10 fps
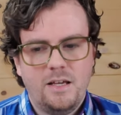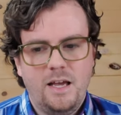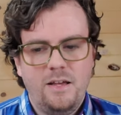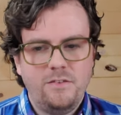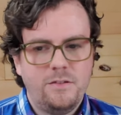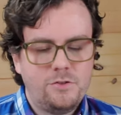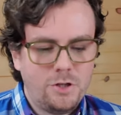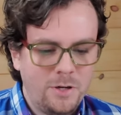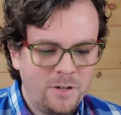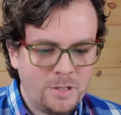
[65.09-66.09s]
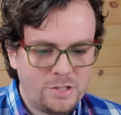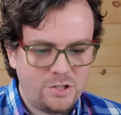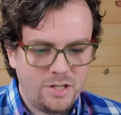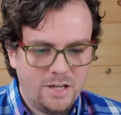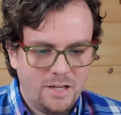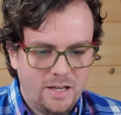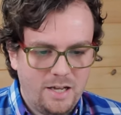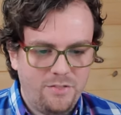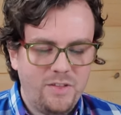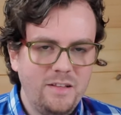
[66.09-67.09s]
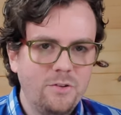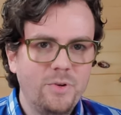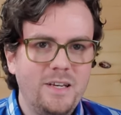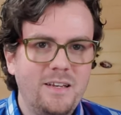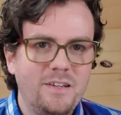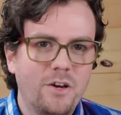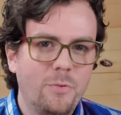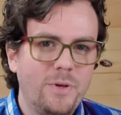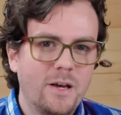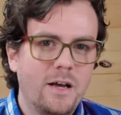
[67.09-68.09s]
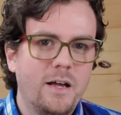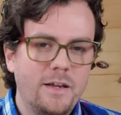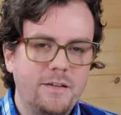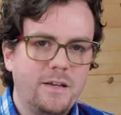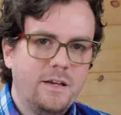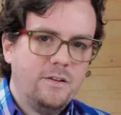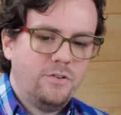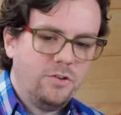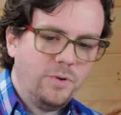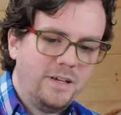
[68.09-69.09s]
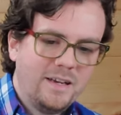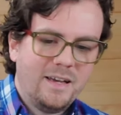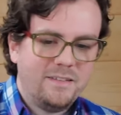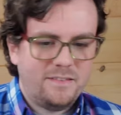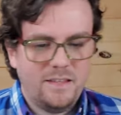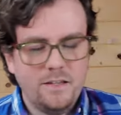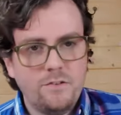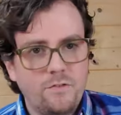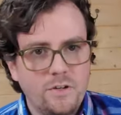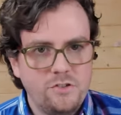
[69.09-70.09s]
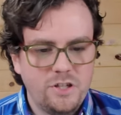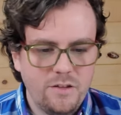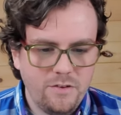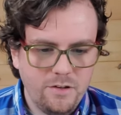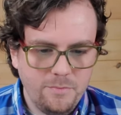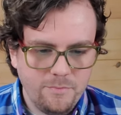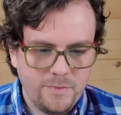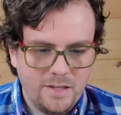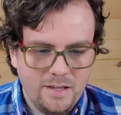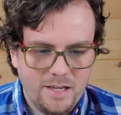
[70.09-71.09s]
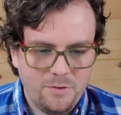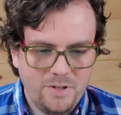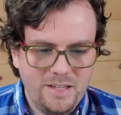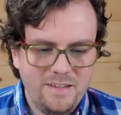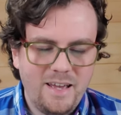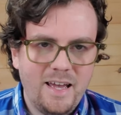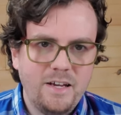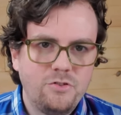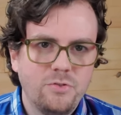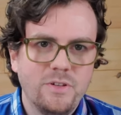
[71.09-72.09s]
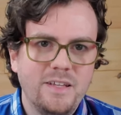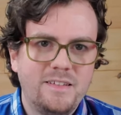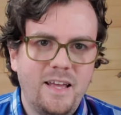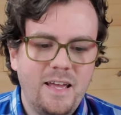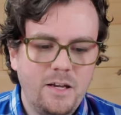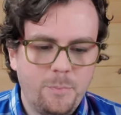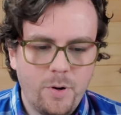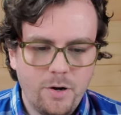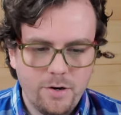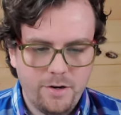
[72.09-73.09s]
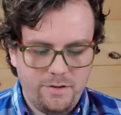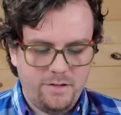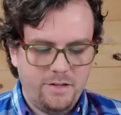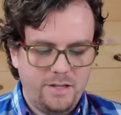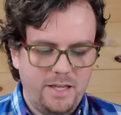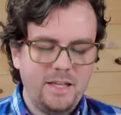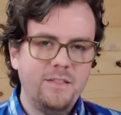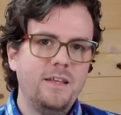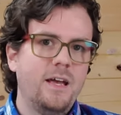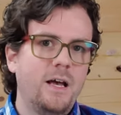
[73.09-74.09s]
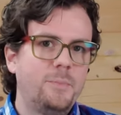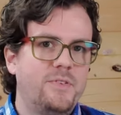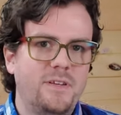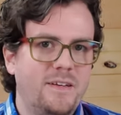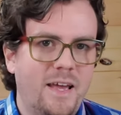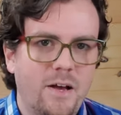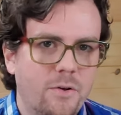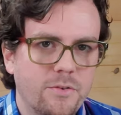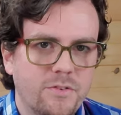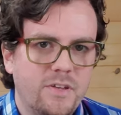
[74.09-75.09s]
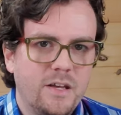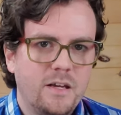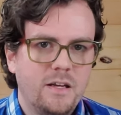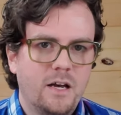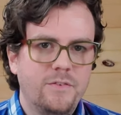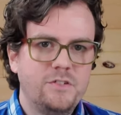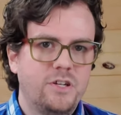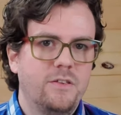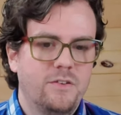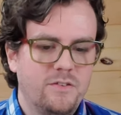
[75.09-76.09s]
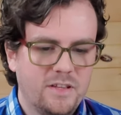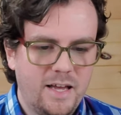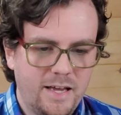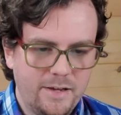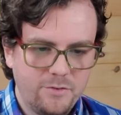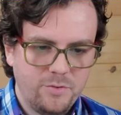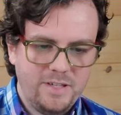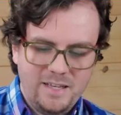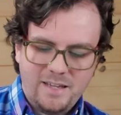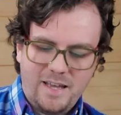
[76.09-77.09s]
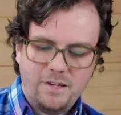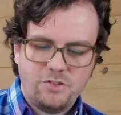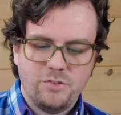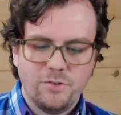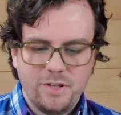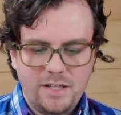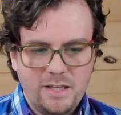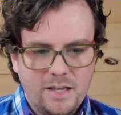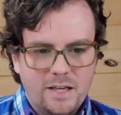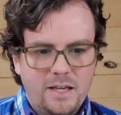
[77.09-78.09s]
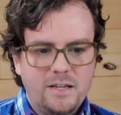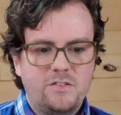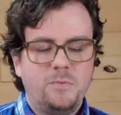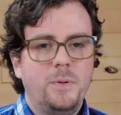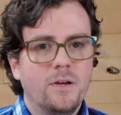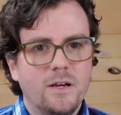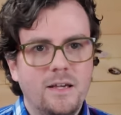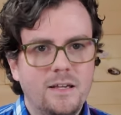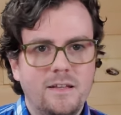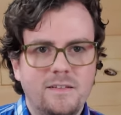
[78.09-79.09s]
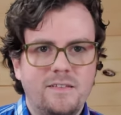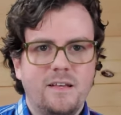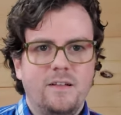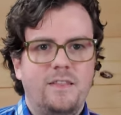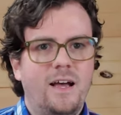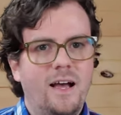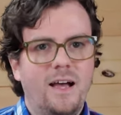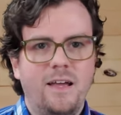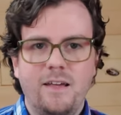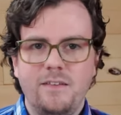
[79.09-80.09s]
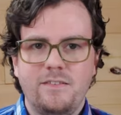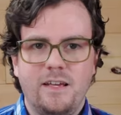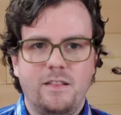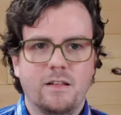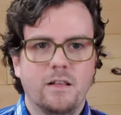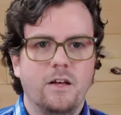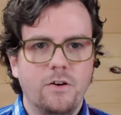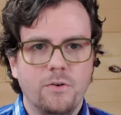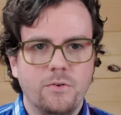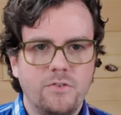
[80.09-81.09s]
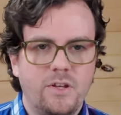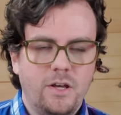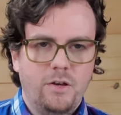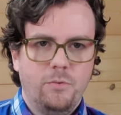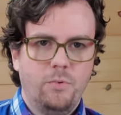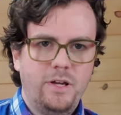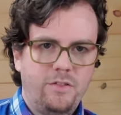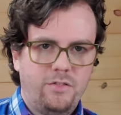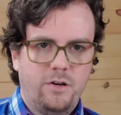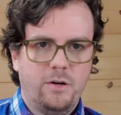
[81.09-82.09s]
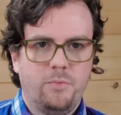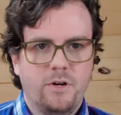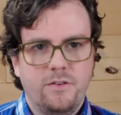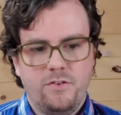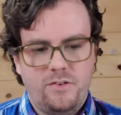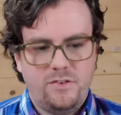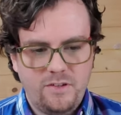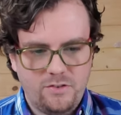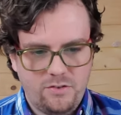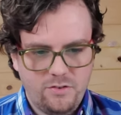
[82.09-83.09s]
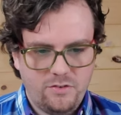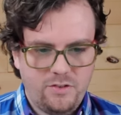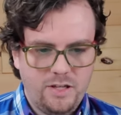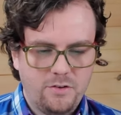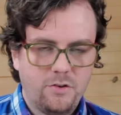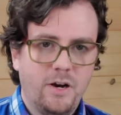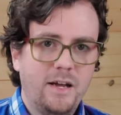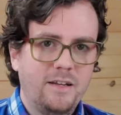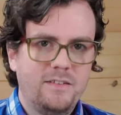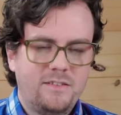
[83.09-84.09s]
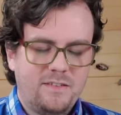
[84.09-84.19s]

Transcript: As the church, I think that we need to go beyond doing nice things for each other, and we need to actually take part in the ups and downs of each other's lives. We need to actually experience the highs and the lows with our brothers and sisters in Christ.